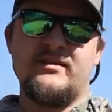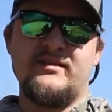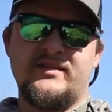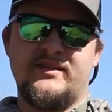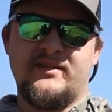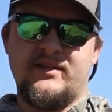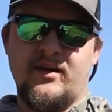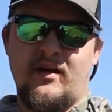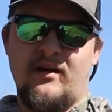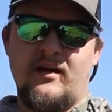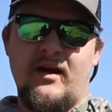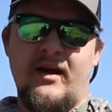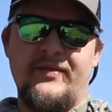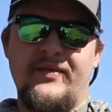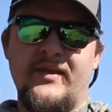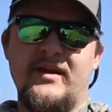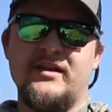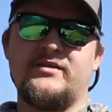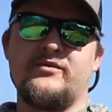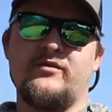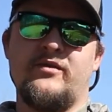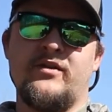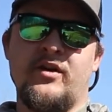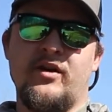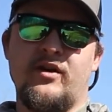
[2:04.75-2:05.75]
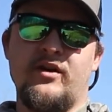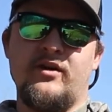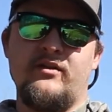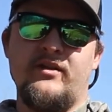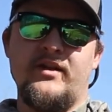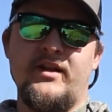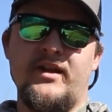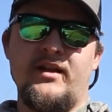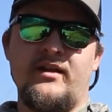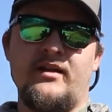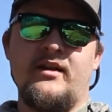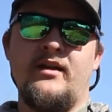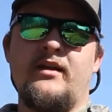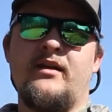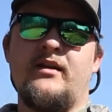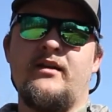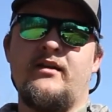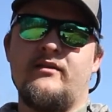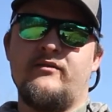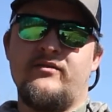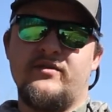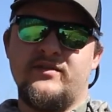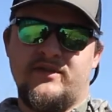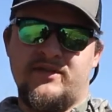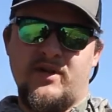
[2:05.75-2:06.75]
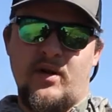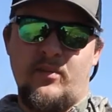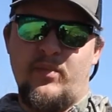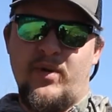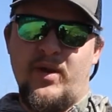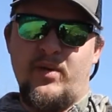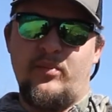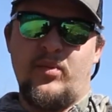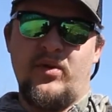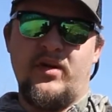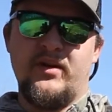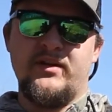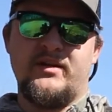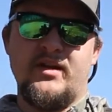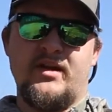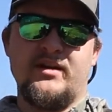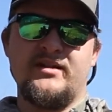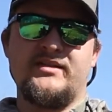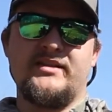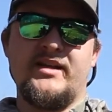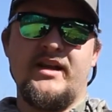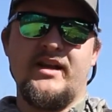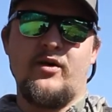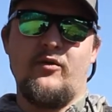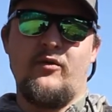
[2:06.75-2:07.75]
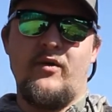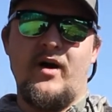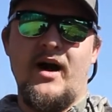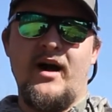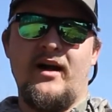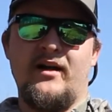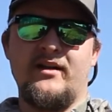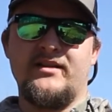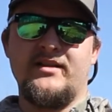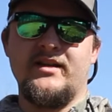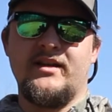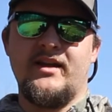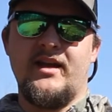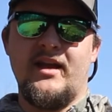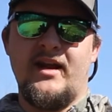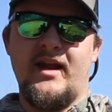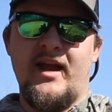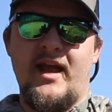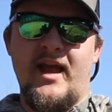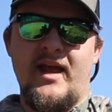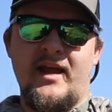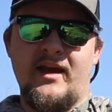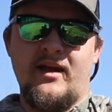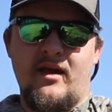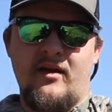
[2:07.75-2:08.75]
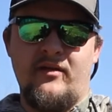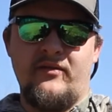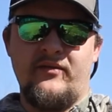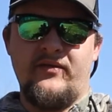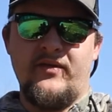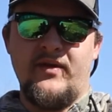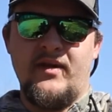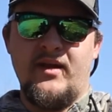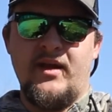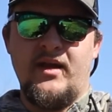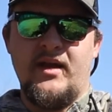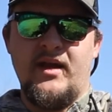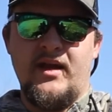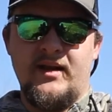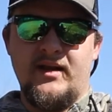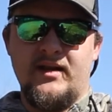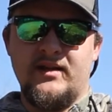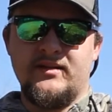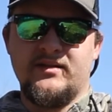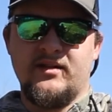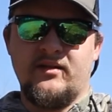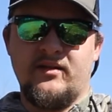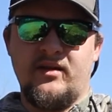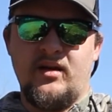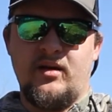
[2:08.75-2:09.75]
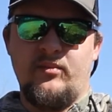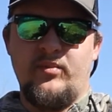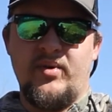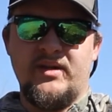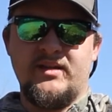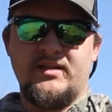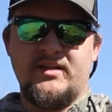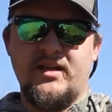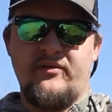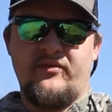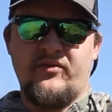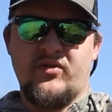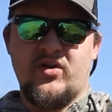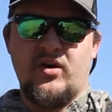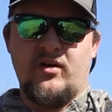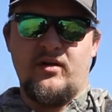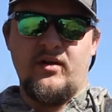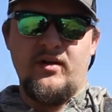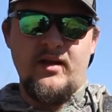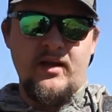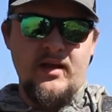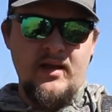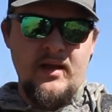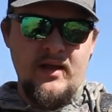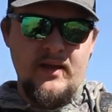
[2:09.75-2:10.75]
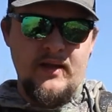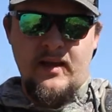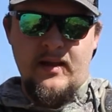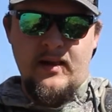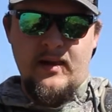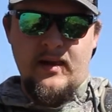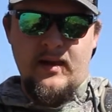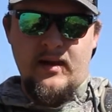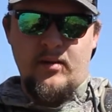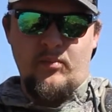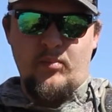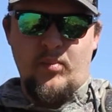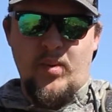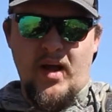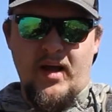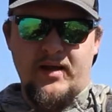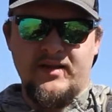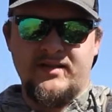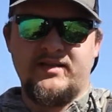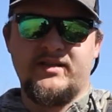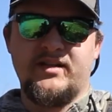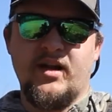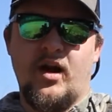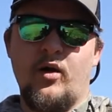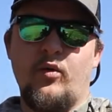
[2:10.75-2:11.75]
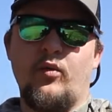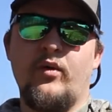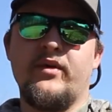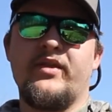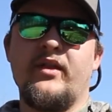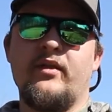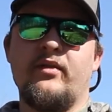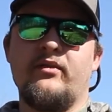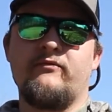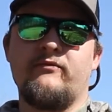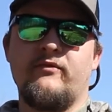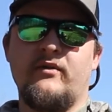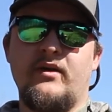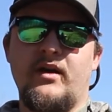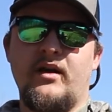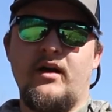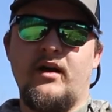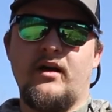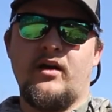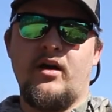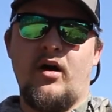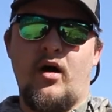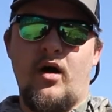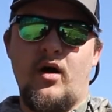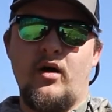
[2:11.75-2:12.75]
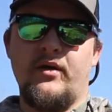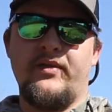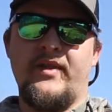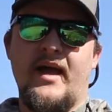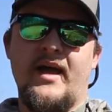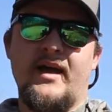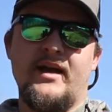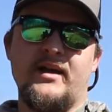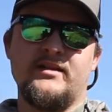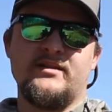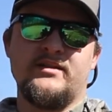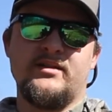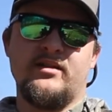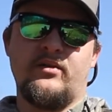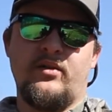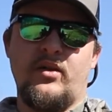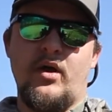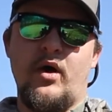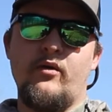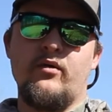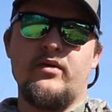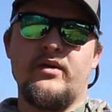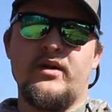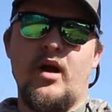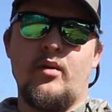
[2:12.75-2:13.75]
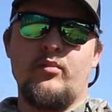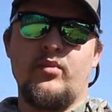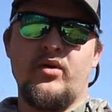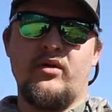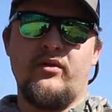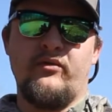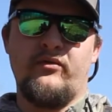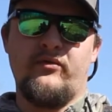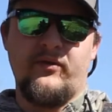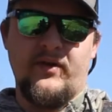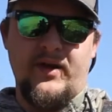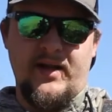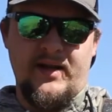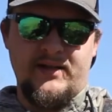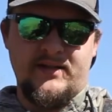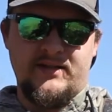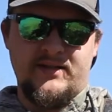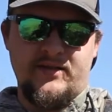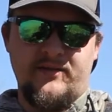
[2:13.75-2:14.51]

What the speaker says: Start on this one early. For some people it does take a while to get a hang of. It is a little bit difficult, but start with a call that has a lower number of reeds.